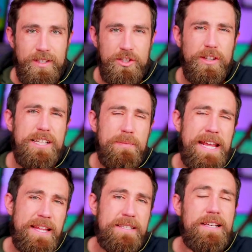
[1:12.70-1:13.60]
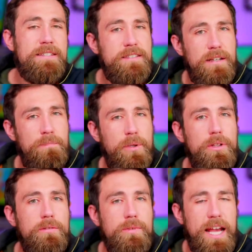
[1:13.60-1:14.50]
So let's make this
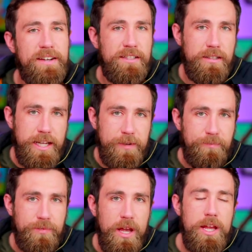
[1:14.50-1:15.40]
simple and clean.